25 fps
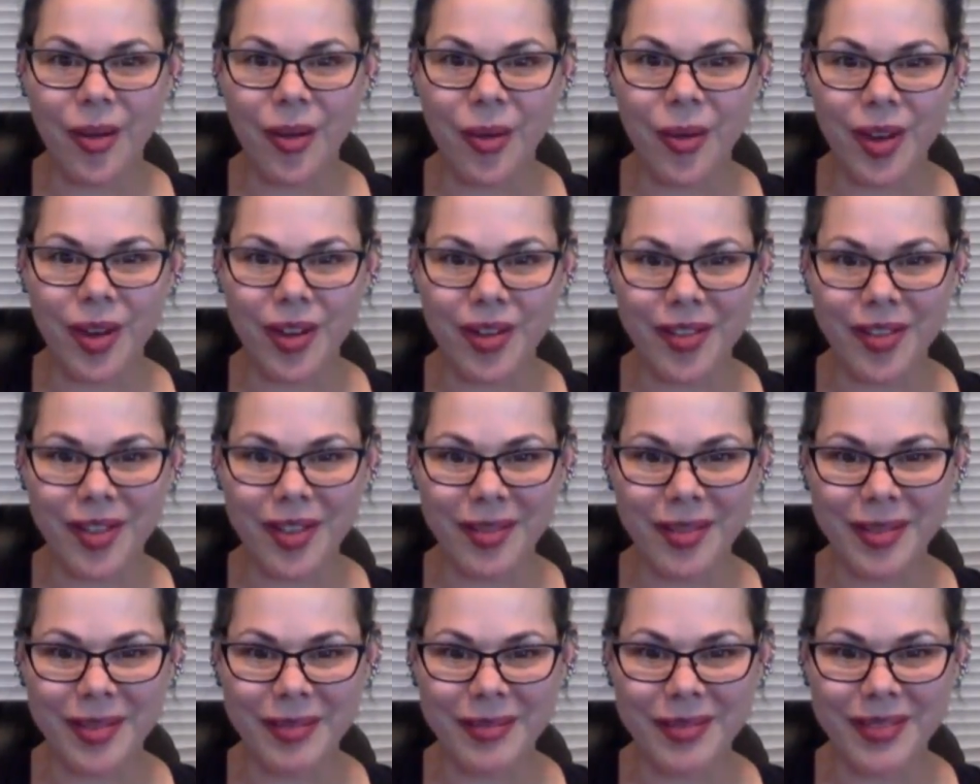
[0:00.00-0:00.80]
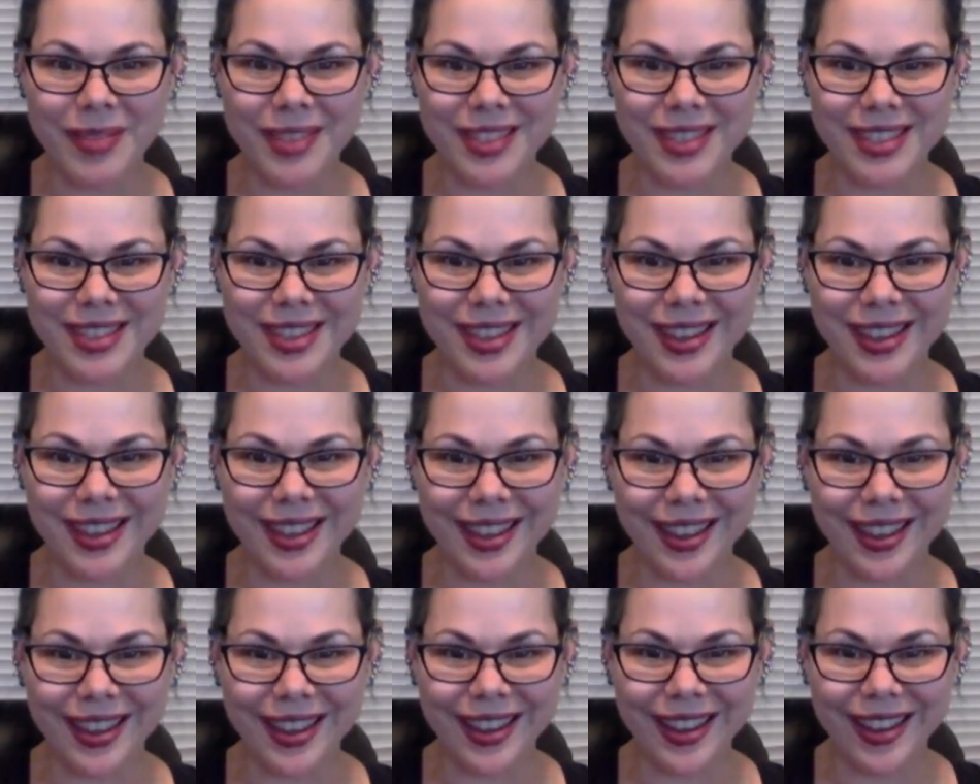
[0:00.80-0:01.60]
what have I been
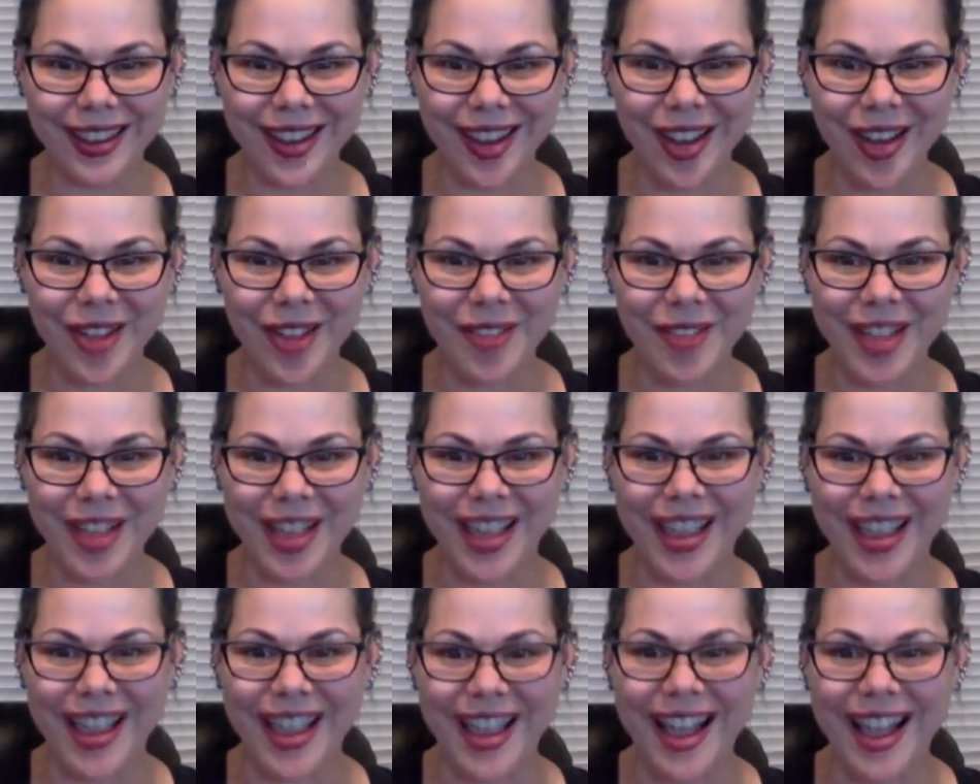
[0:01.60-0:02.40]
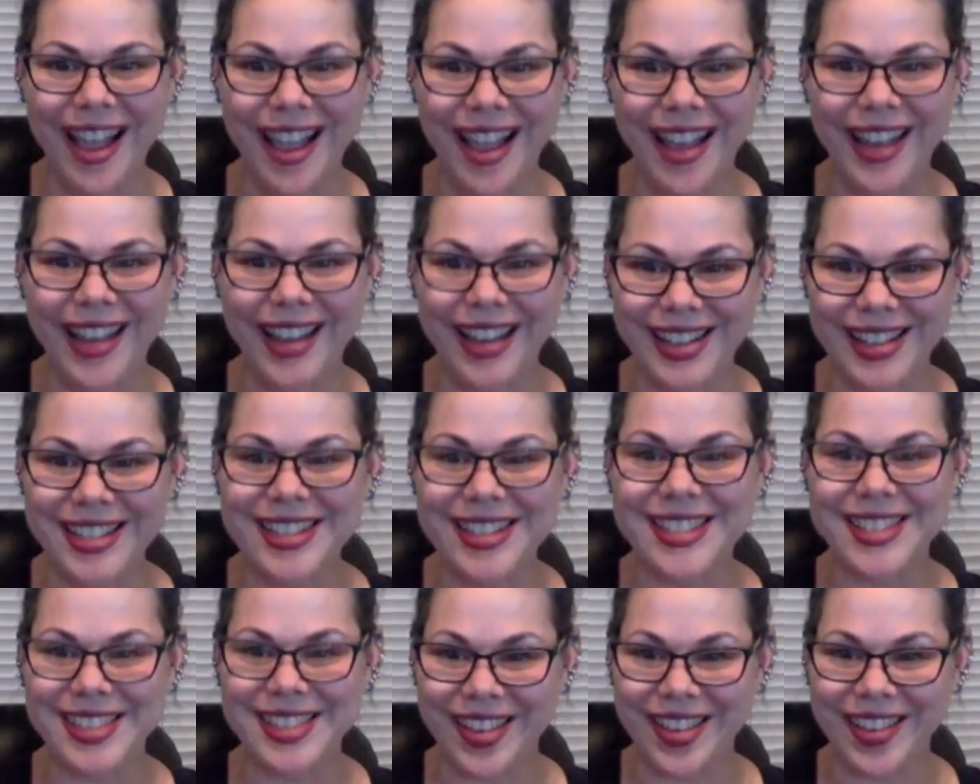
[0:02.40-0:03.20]
missing? Oh my God, it
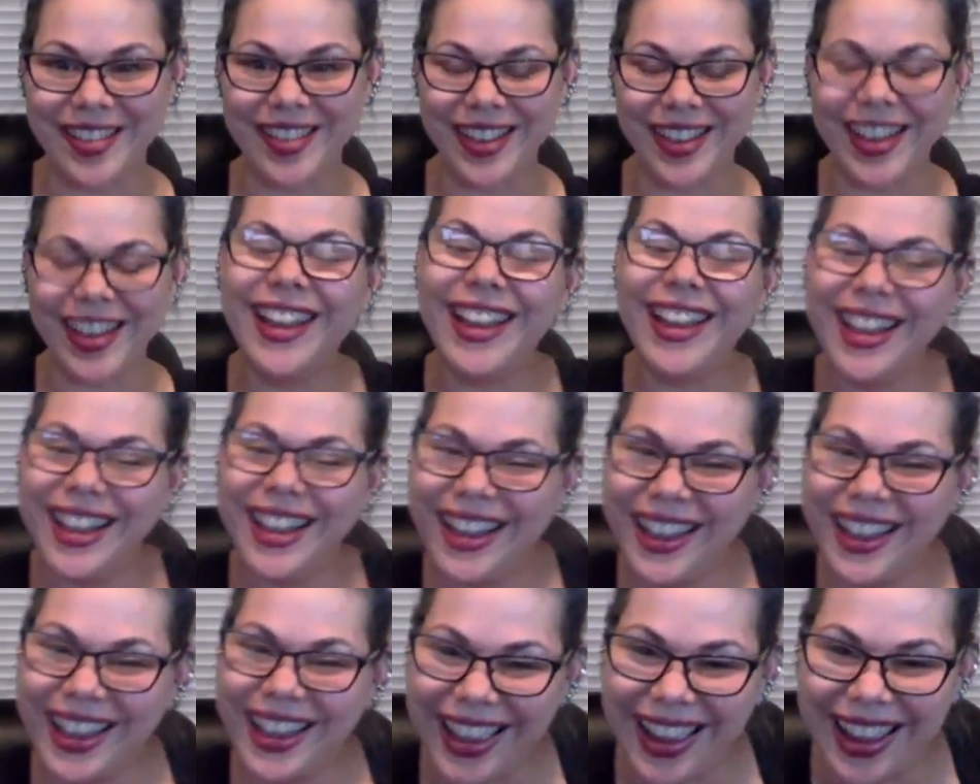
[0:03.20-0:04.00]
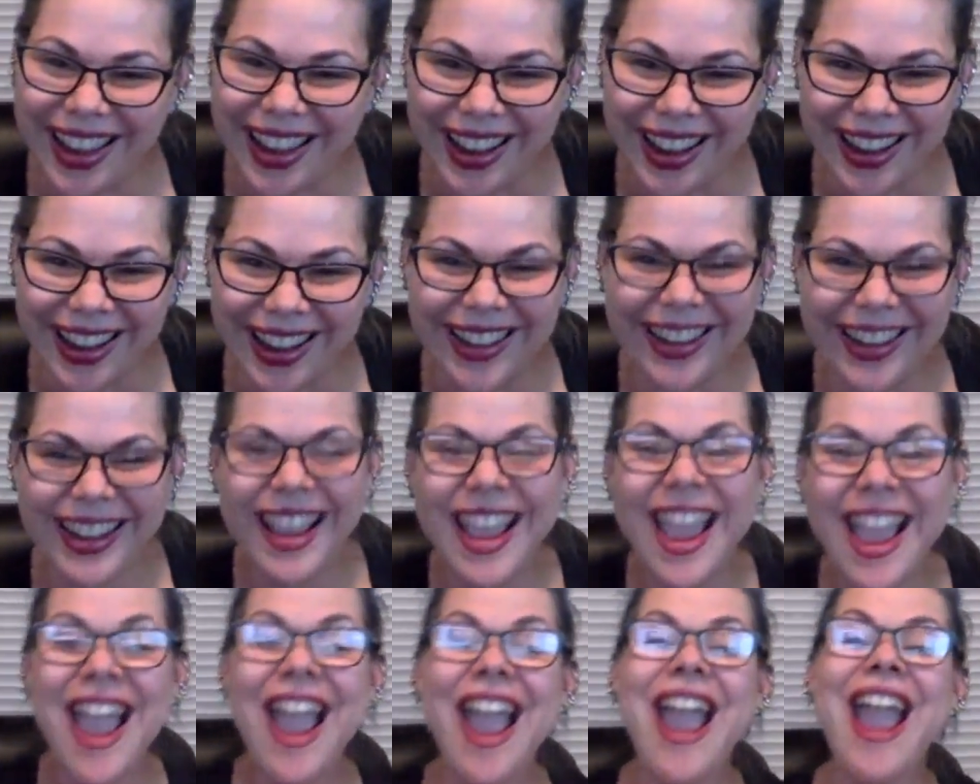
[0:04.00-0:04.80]
is so good. it,
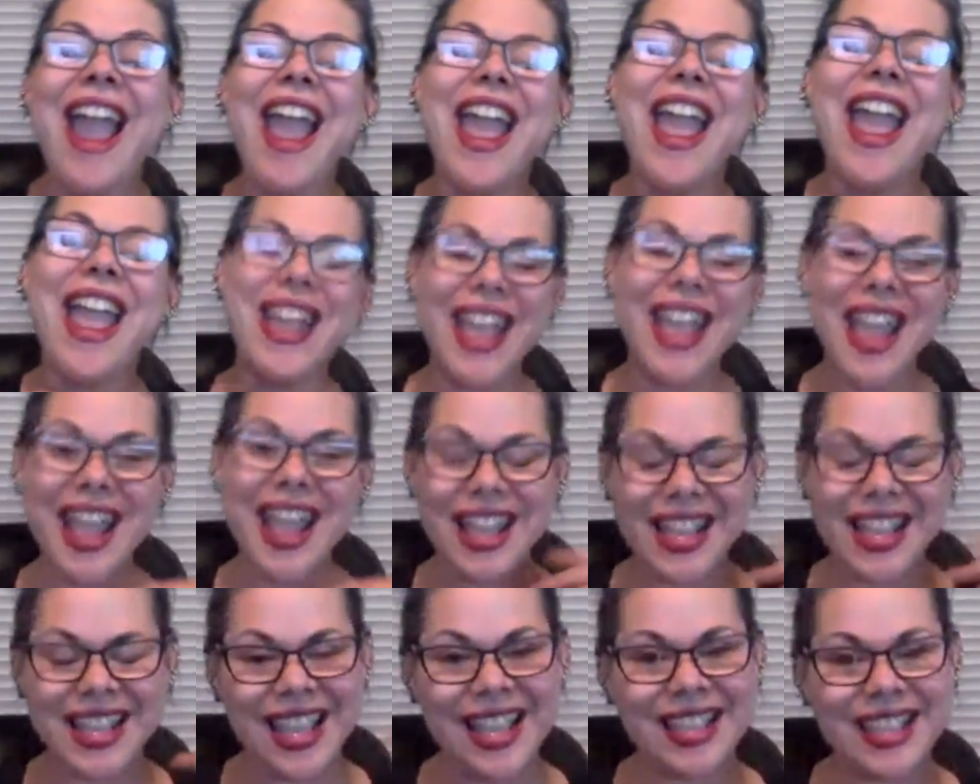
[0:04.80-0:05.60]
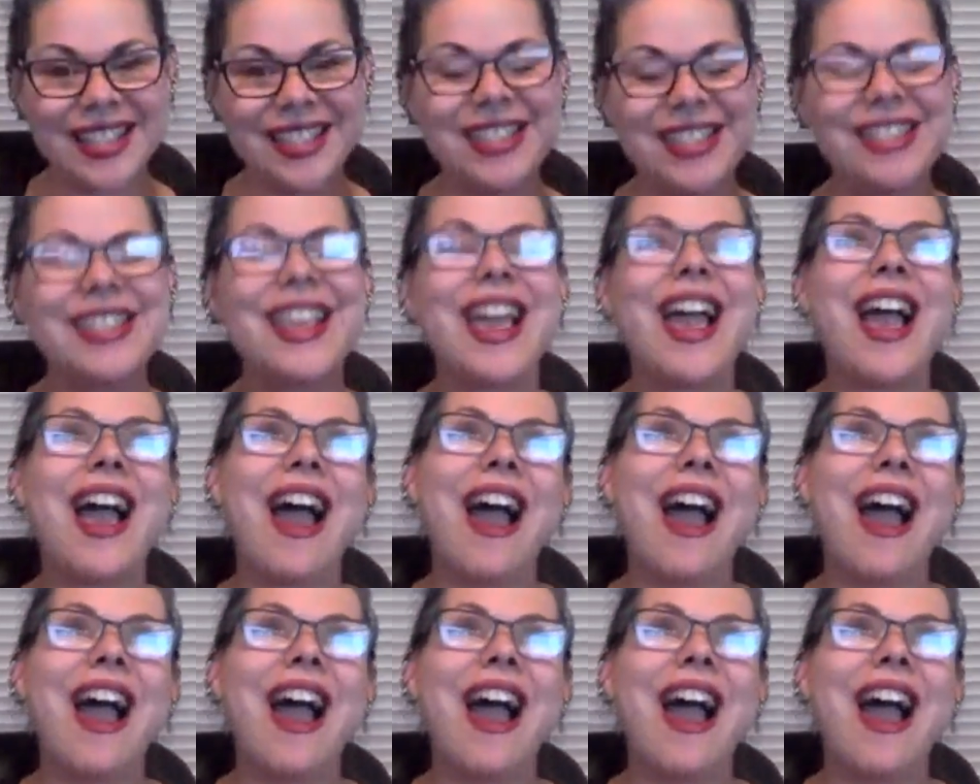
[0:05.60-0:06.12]
it, it's,